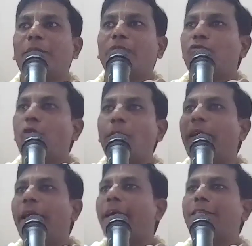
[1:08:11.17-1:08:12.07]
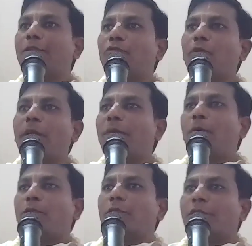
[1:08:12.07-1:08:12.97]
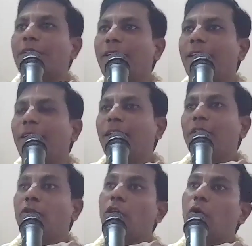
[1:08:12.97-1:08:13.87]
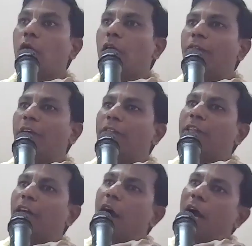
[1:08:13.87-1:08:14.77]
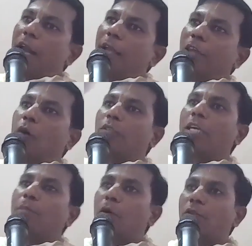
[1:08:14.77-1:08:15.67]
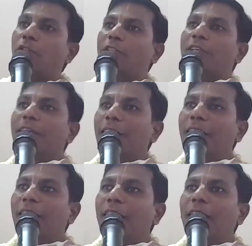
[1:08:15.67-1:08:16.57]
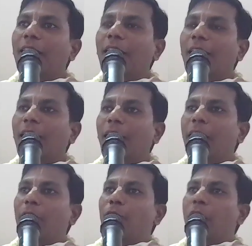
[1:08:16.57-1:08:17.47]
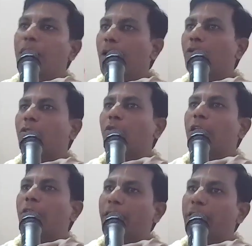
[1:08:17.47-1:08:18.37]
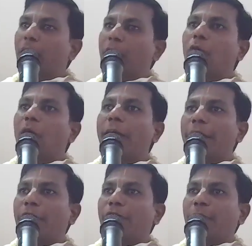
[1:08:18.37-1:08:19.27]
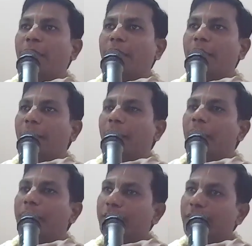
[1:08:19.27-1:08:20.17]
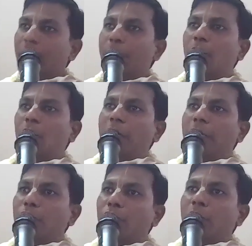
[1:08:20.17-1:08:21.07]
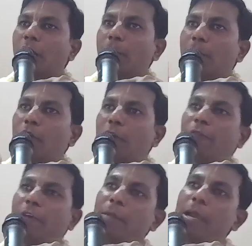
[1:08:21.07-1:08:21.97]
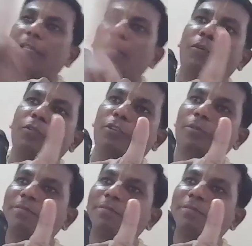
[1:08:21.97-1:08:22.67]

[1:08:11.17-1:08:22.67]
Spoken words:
Because so many heads, so many mouths. So you glorify with all 1,000 mouths. And one mouth glorified one quality of me. And the same quality should not be glorified by other mouth.